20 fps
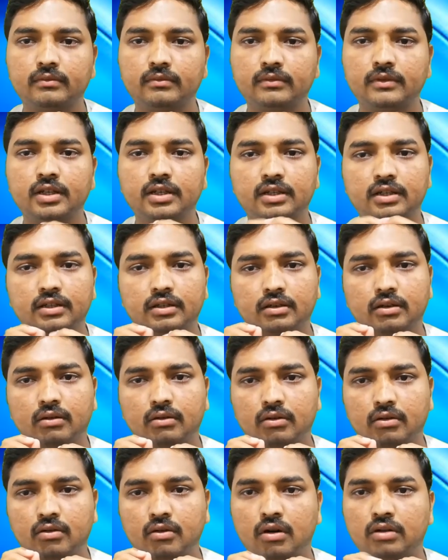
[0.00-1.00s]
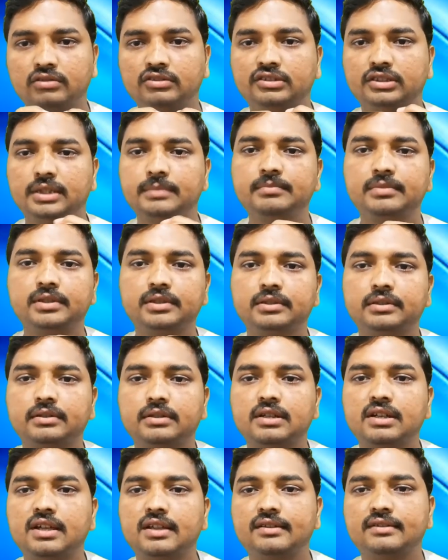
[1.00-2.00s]
the concept
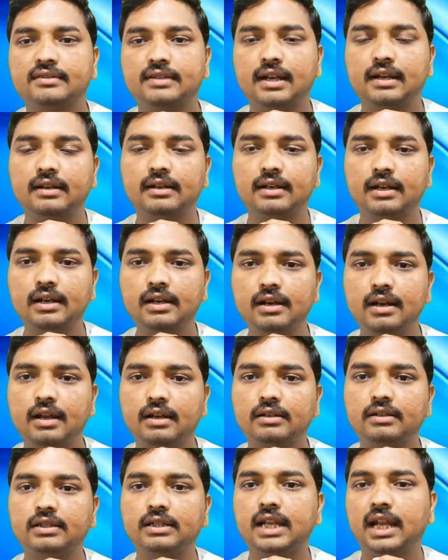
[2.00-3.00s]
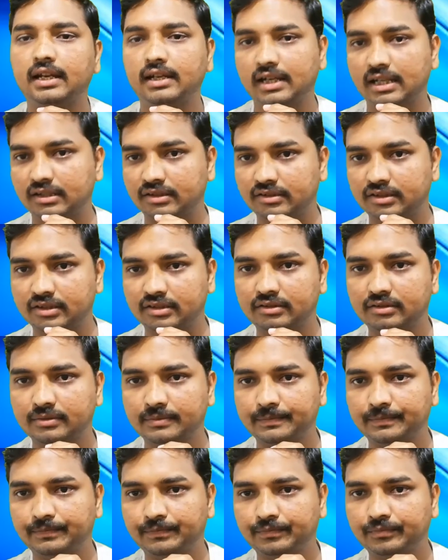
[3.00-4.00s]
central tendencies.
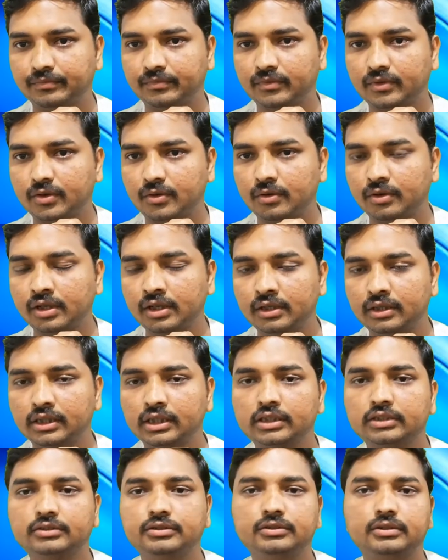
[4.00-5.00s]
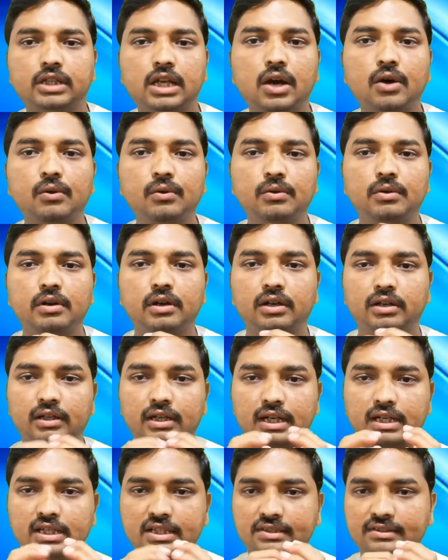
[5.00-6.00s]
Okay, so now
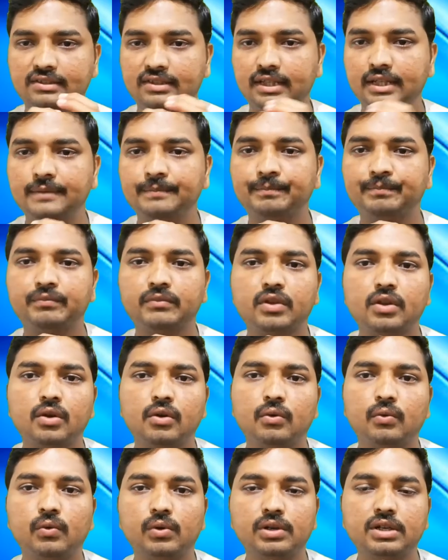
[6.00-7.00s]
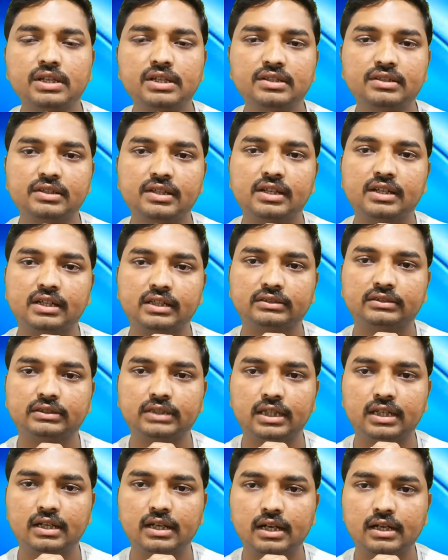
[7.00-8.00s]
let us see what is a
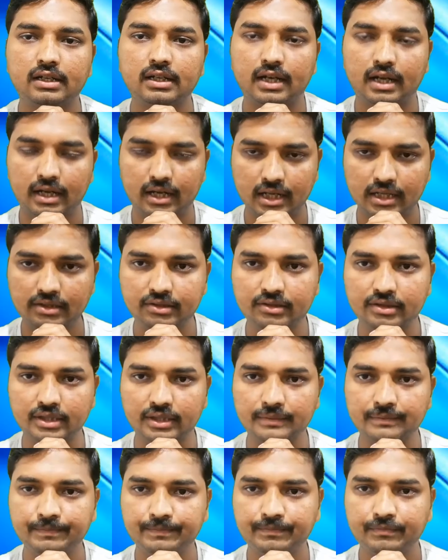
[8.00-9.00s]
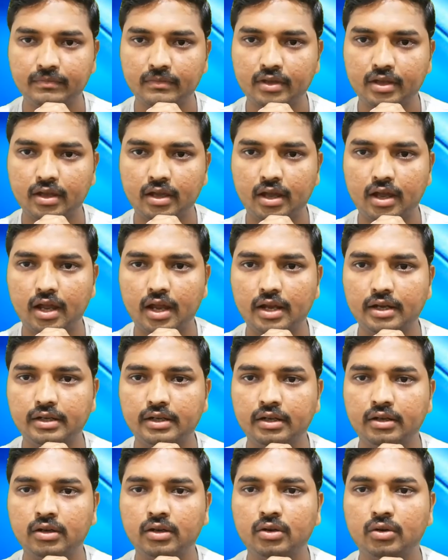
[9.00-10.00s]
central tendency and
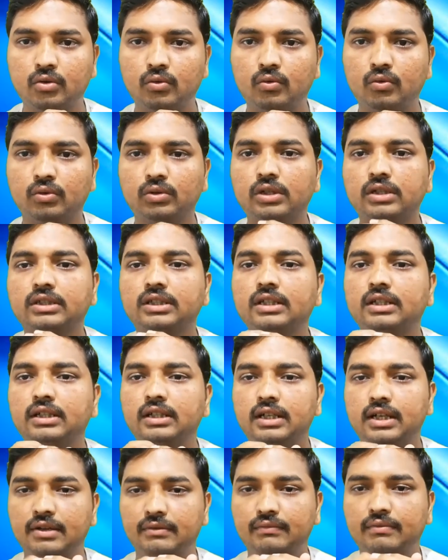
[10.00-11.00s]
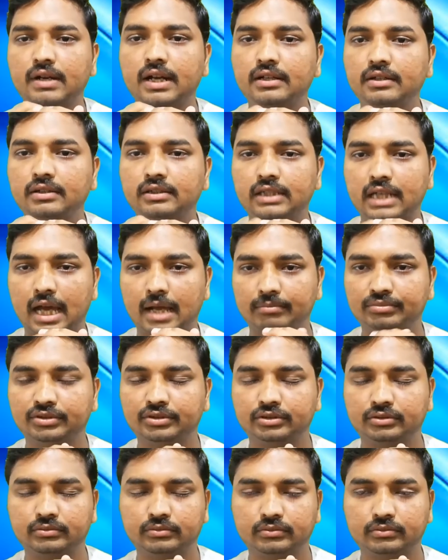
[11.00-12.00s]
what are the different
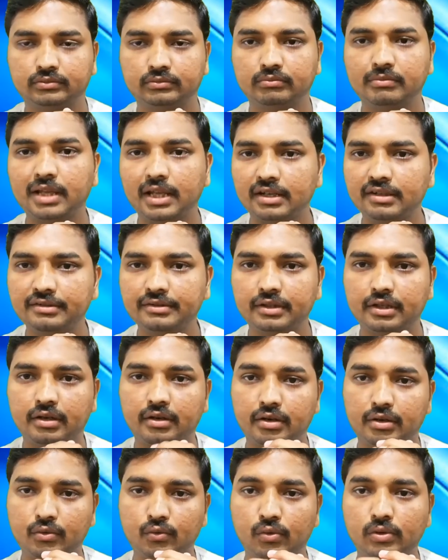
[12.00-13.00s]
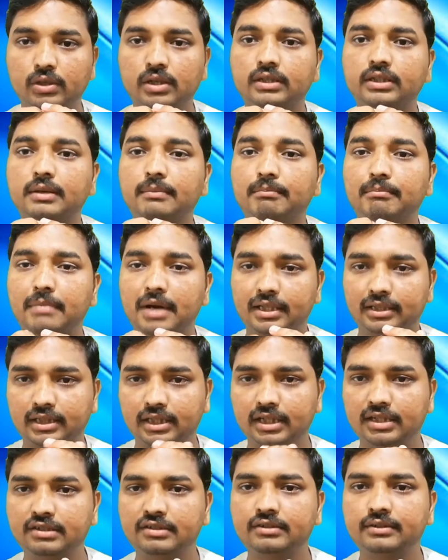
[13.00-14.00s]
types, means what are the
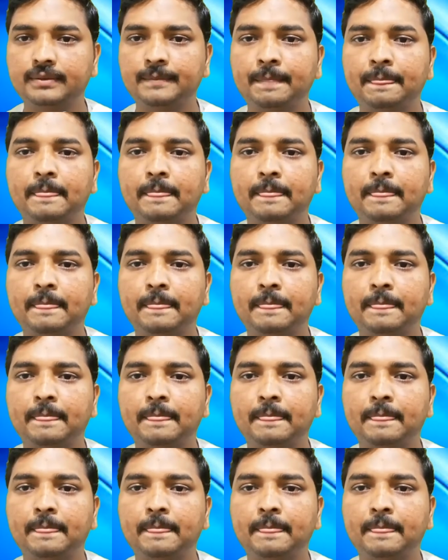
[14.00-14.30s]
methods